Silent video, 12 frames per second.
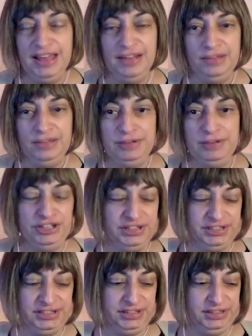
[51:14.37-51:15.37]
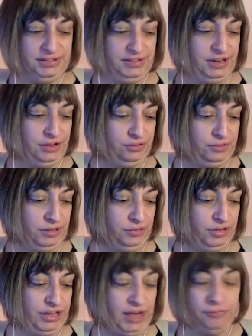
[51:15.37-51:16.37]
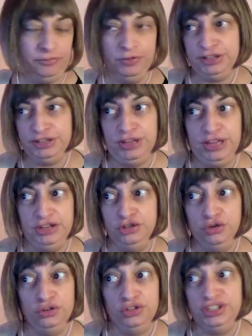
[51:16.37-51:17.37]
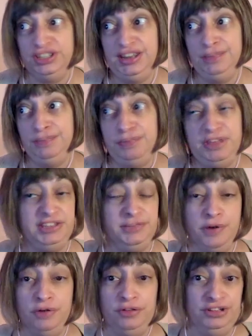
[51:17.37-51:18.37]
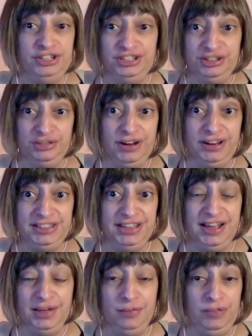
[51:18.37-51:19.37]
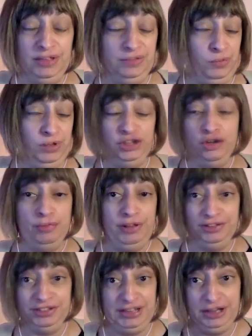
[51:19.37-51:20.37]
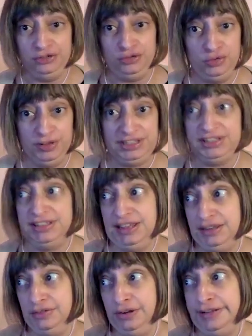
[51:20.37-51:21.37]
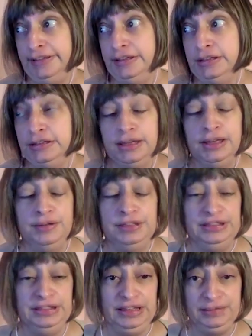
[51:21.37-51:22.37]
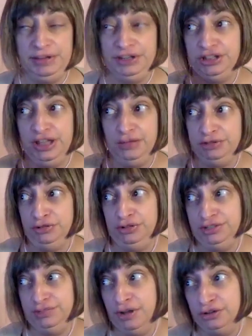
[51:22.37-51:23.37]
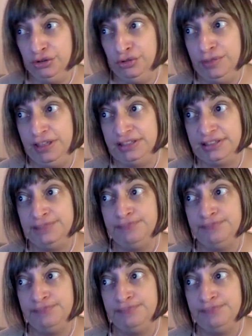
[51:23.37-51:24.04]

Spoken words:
I mentioned this, in recap from last weekend. Georgia is hitting beast mode at just the right time when nobody else in the country wants to see it, right? I mean, like I mentioned, they absolutely demolished Ole Miss.